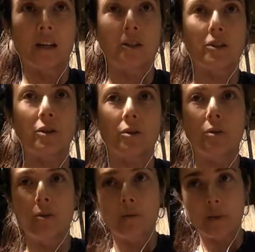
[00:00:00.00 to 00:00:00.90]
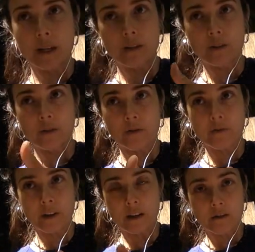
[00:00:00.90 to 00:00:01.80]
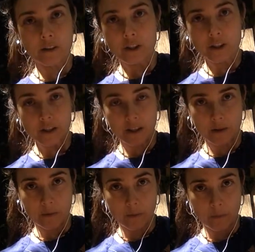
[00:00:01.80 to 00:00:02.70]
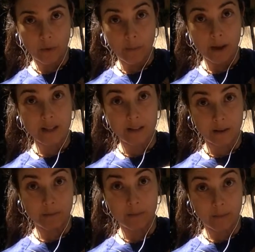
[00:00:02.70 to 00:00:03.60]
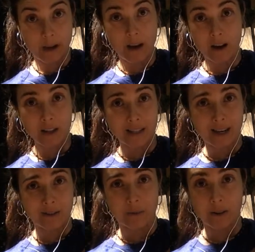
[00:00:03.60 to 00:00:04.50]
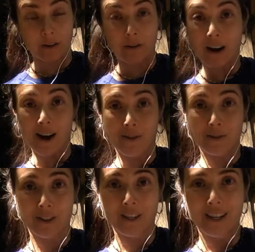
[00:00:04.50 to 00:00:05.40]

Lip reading: So, because your feet originally were meant to make contact with the ground,